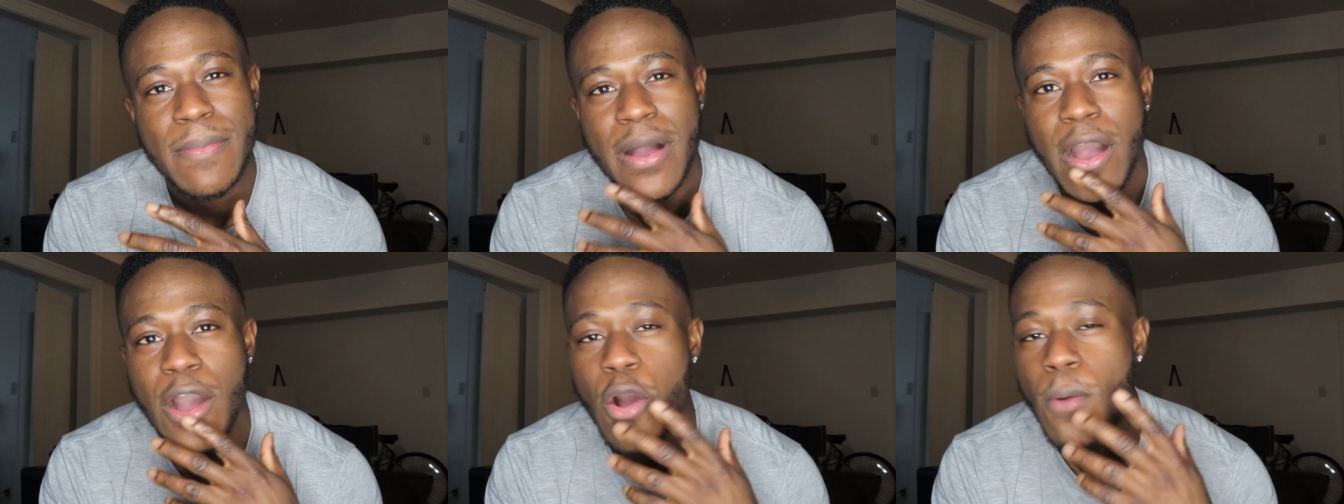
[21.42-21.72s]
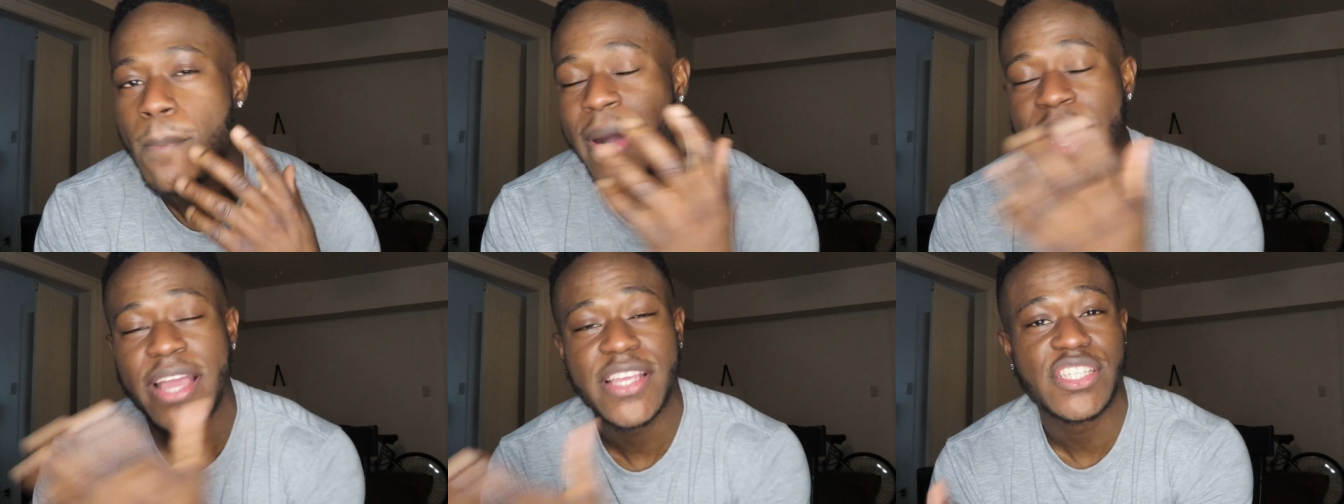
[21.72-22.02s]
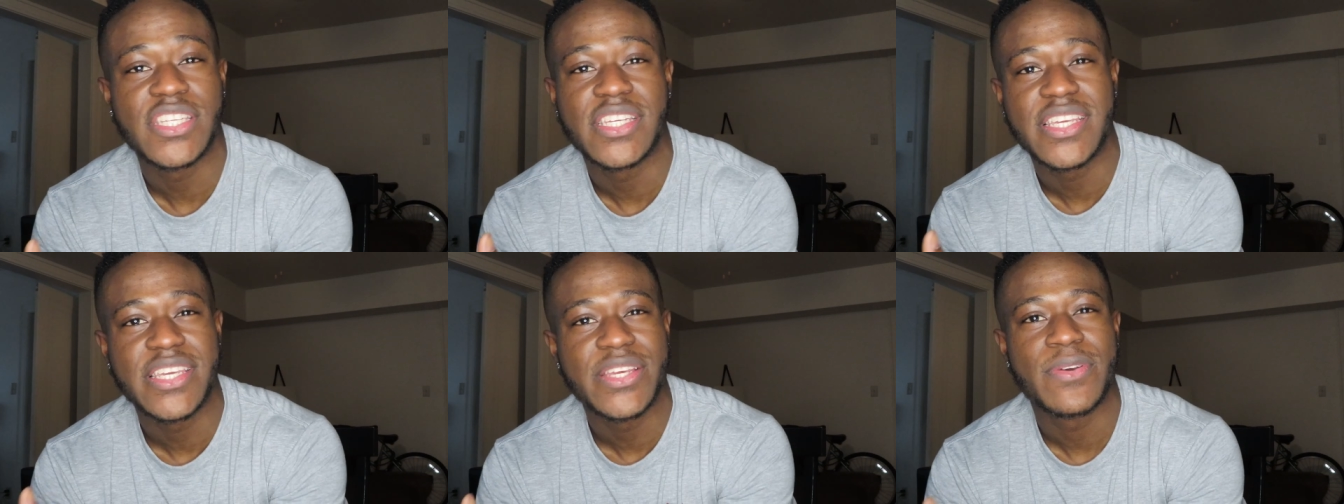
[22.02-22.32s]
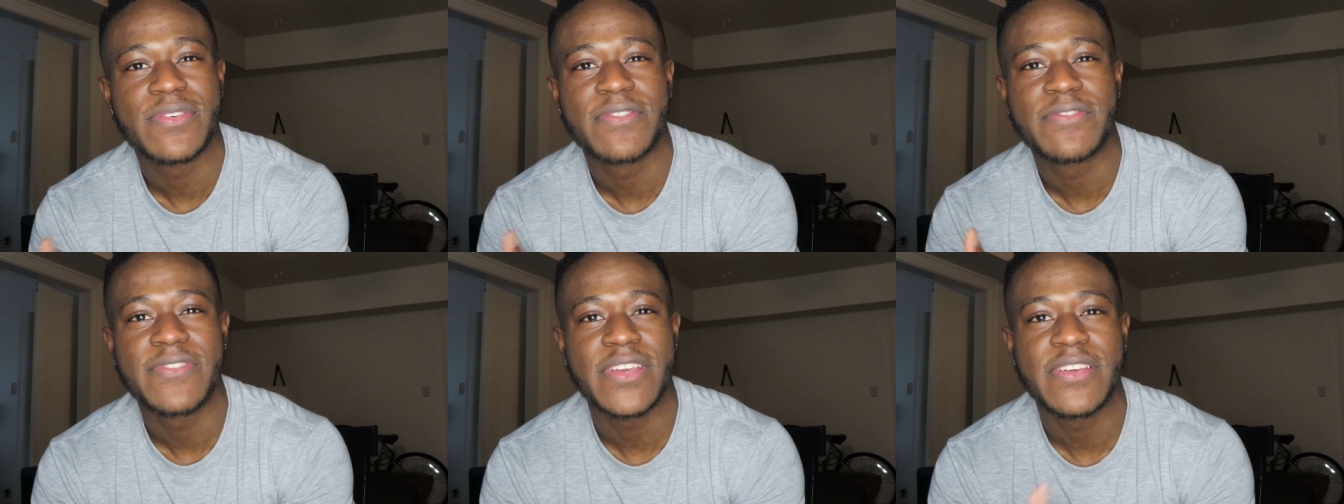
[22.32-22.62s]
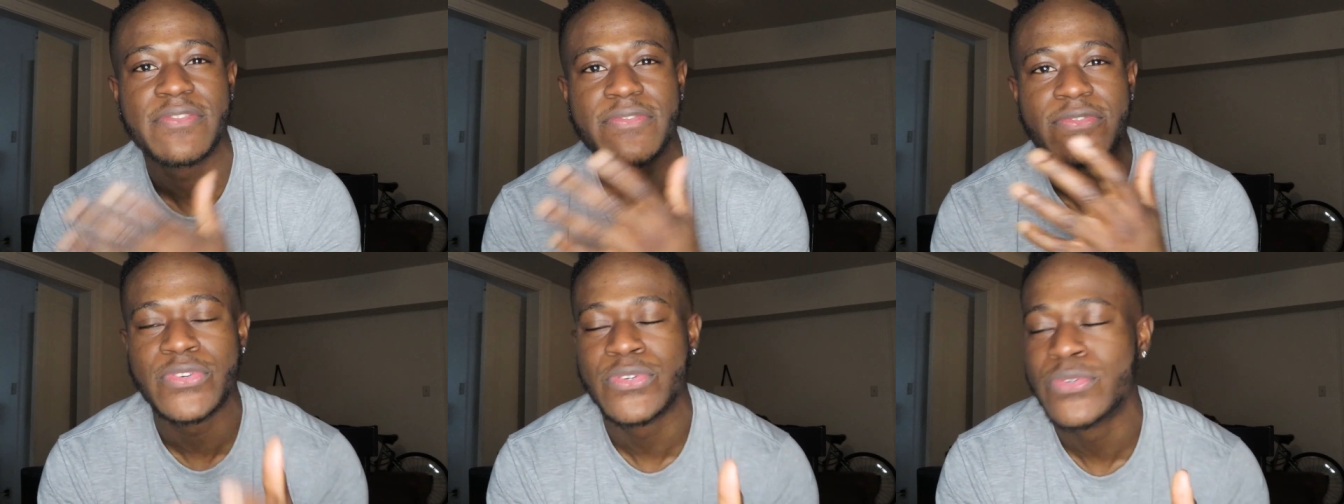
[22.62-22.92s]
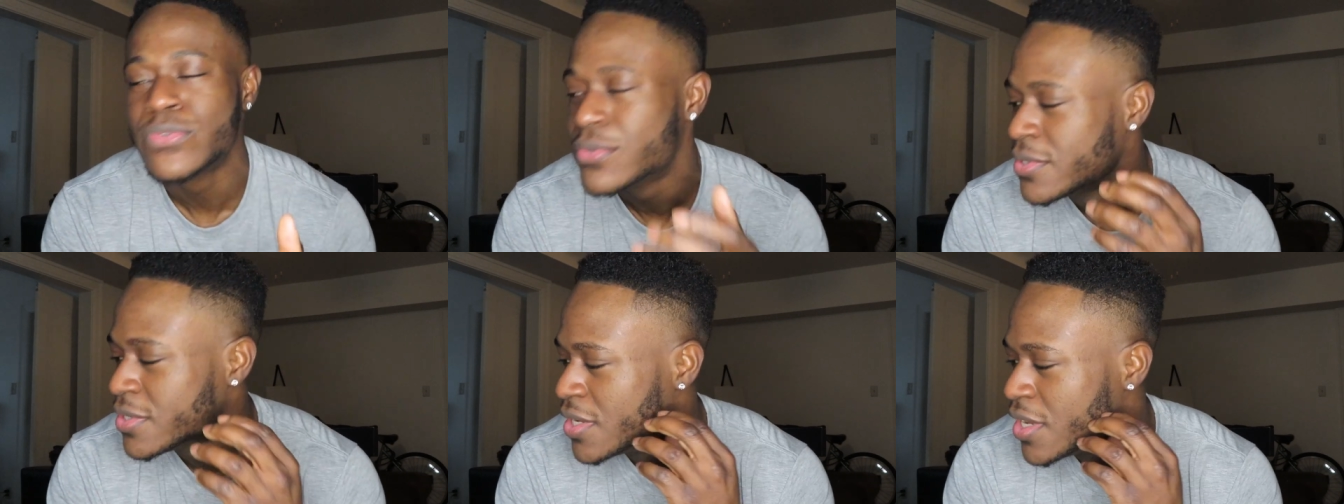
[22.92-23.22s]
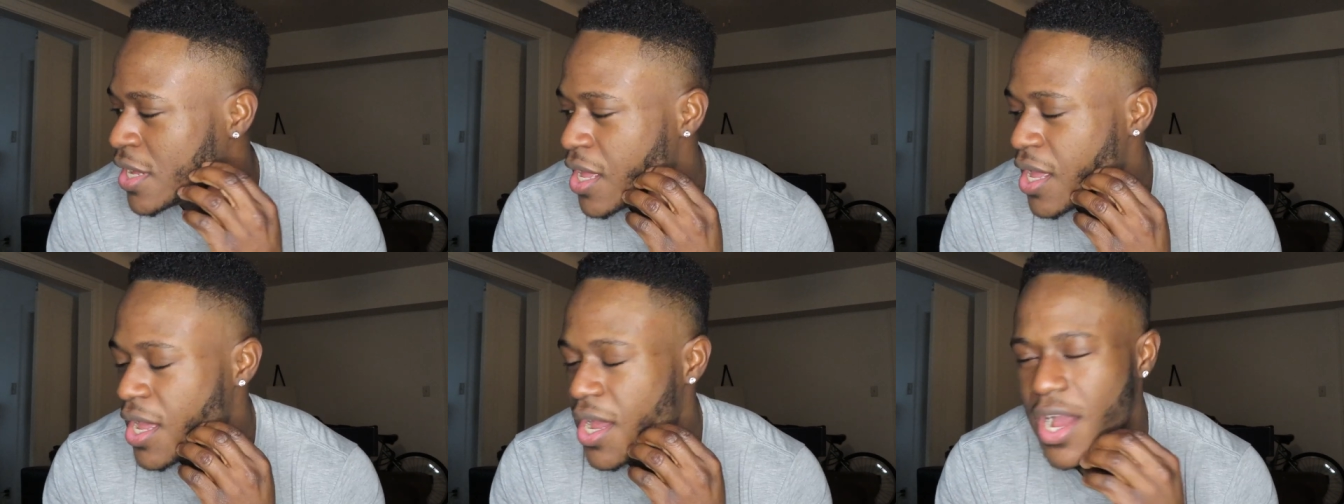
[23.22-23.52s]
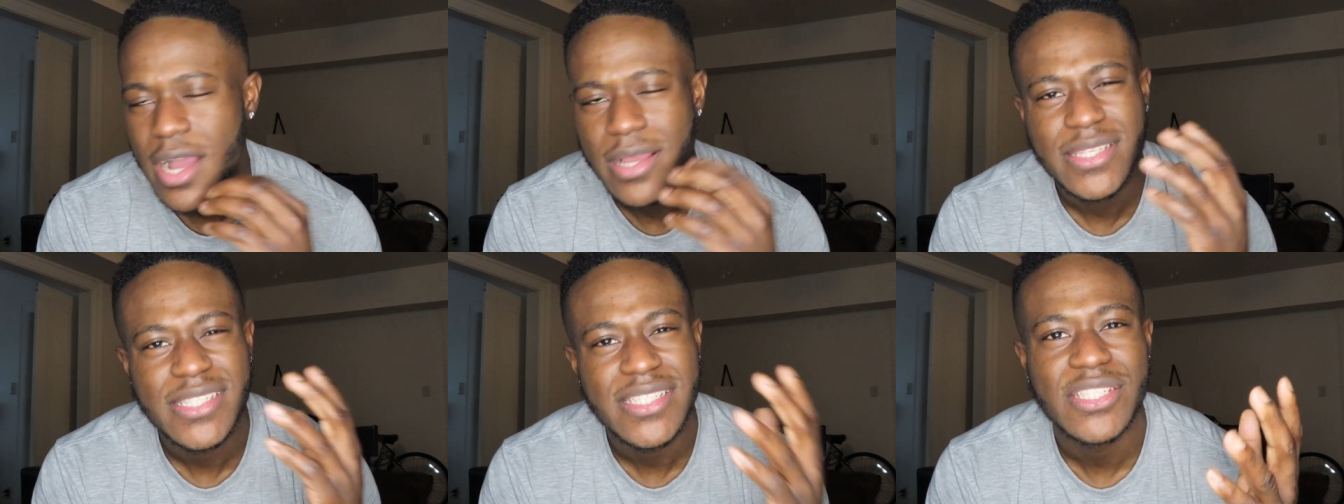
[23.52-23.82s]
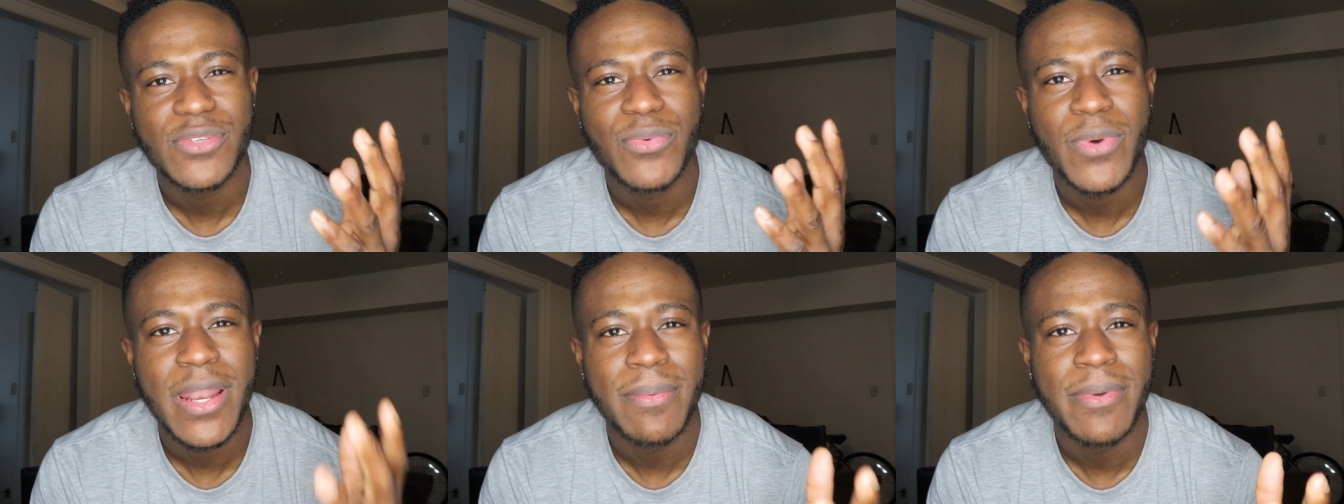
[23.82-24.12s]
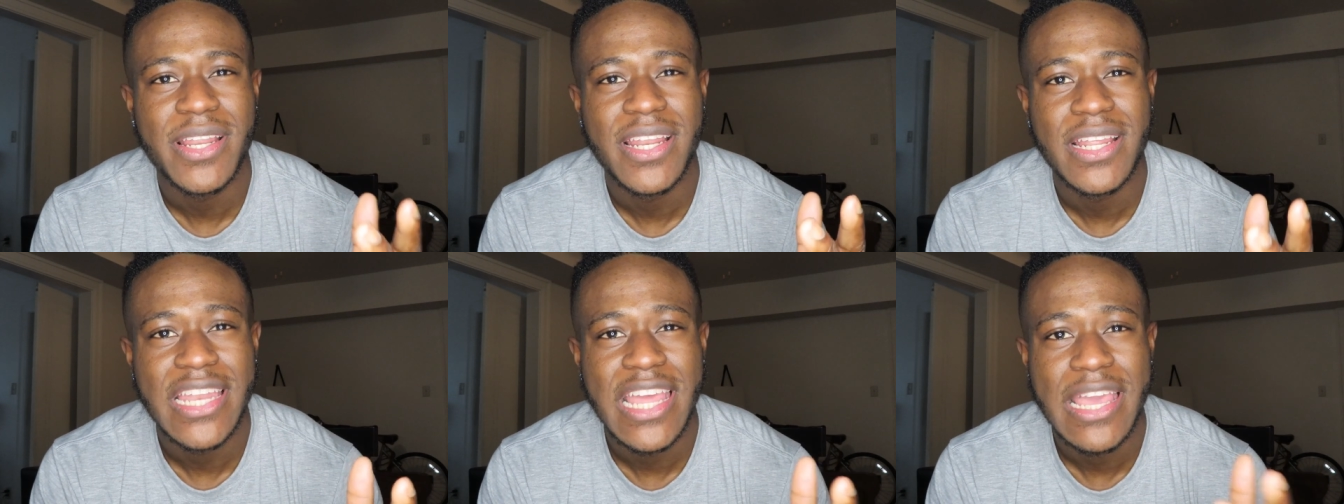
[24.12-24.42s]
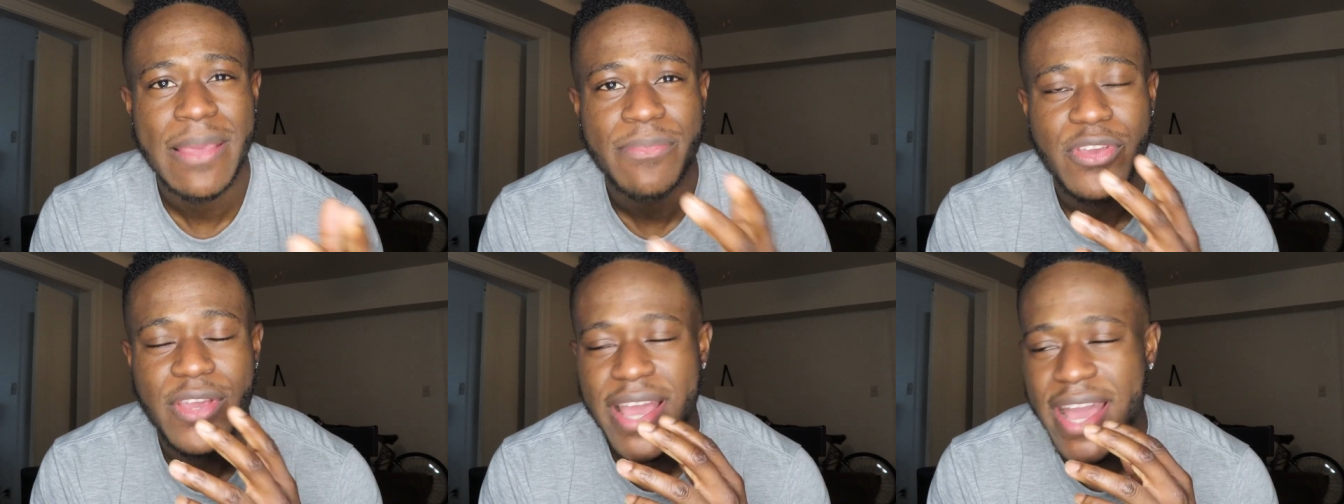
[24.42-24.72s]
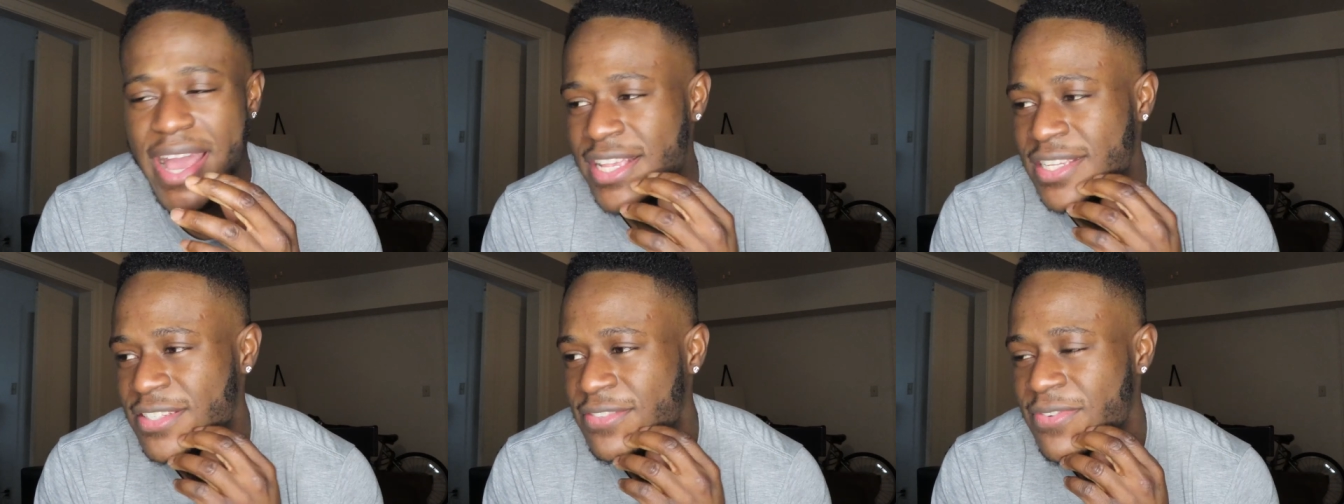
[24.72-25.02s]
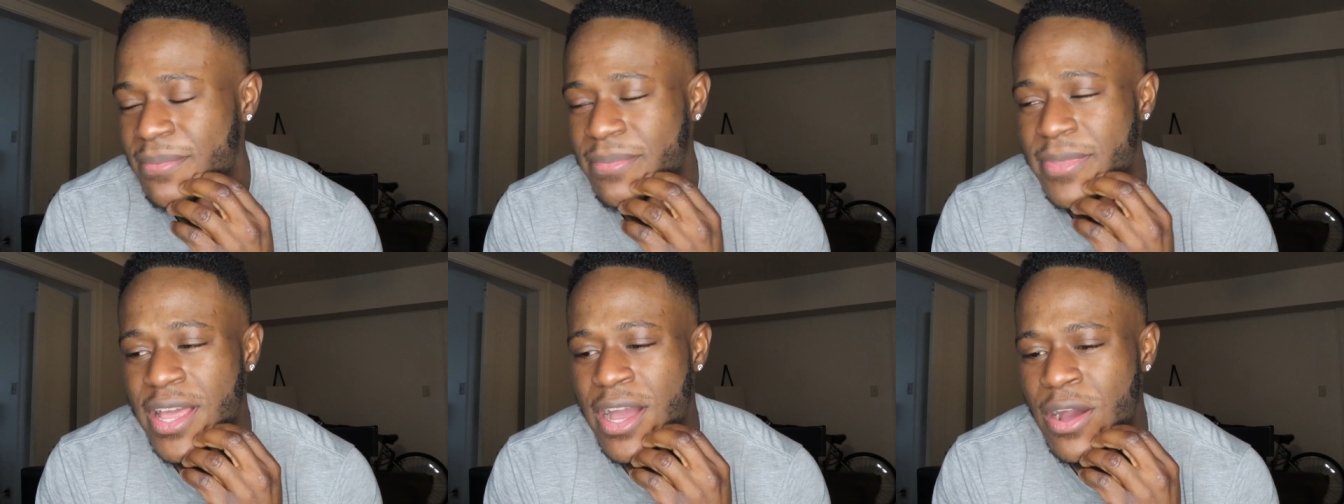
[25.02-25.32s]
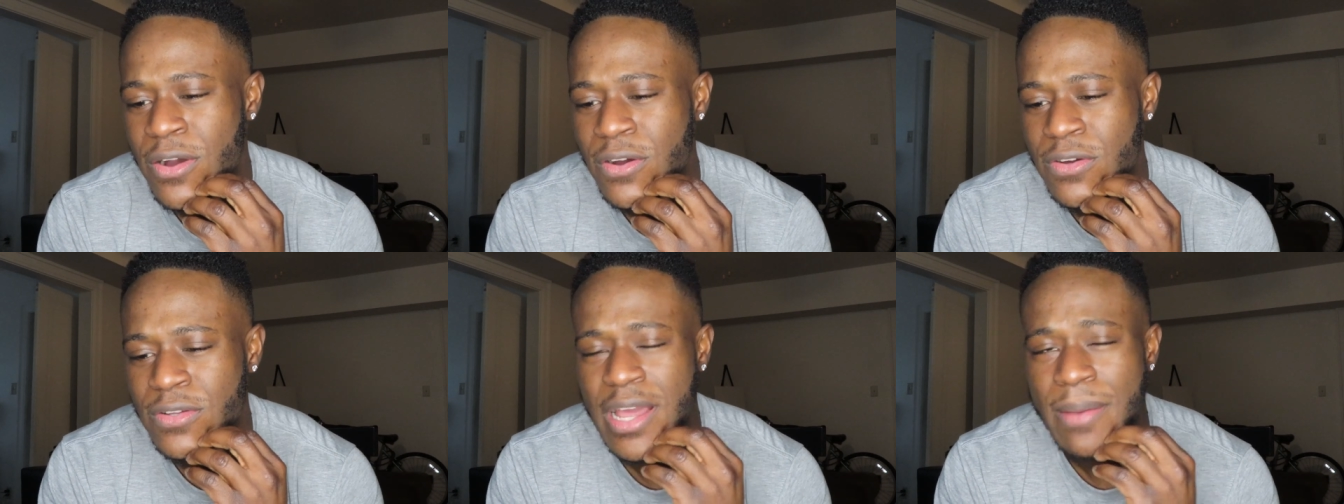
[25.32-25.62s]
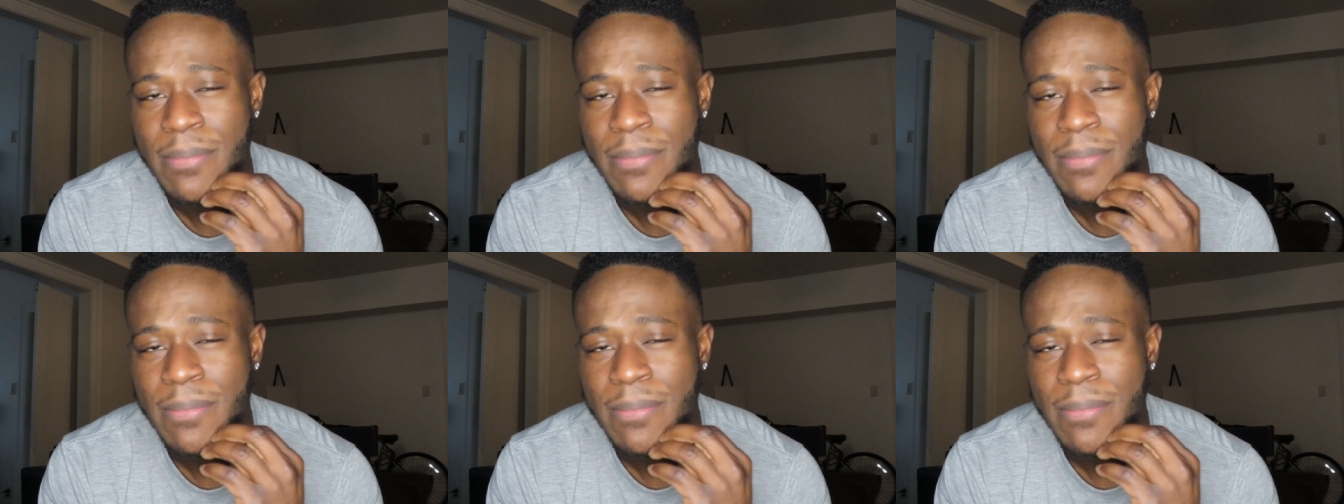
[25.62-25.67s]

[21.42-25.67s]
Oh, my Shakira faithful. Uh, this is what I'm gonna name you guys from now on.